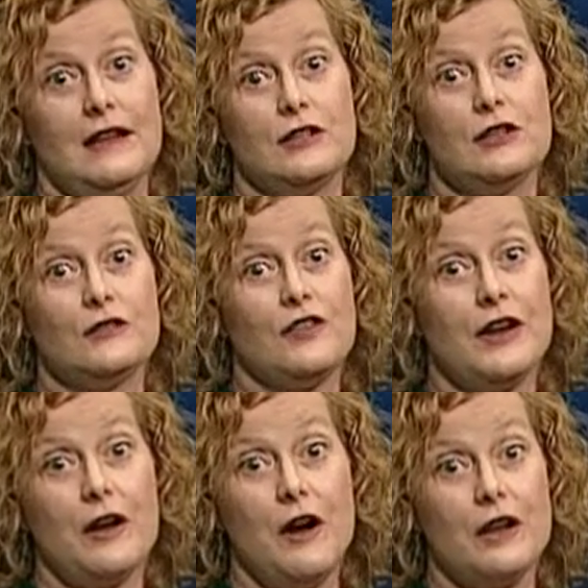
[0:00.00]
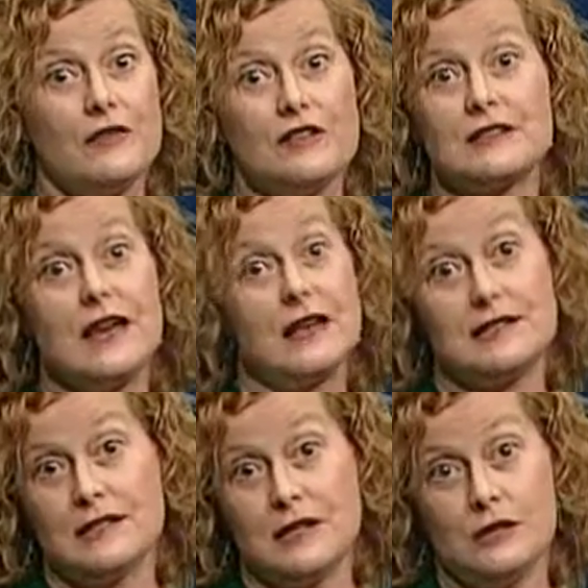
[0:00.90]
you can find all of these, the
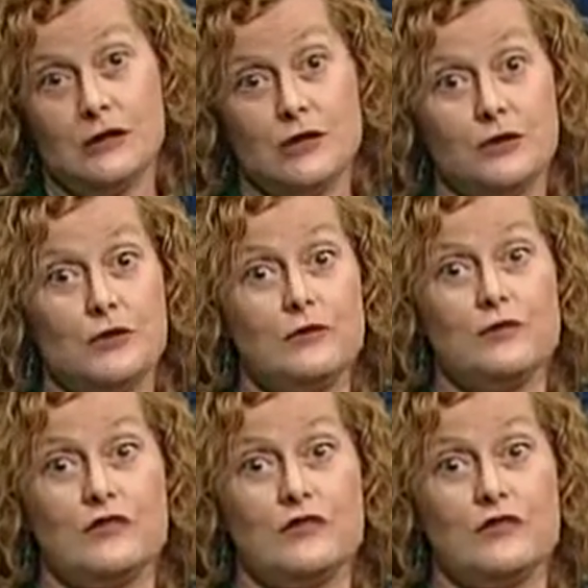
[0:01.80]
ACLU,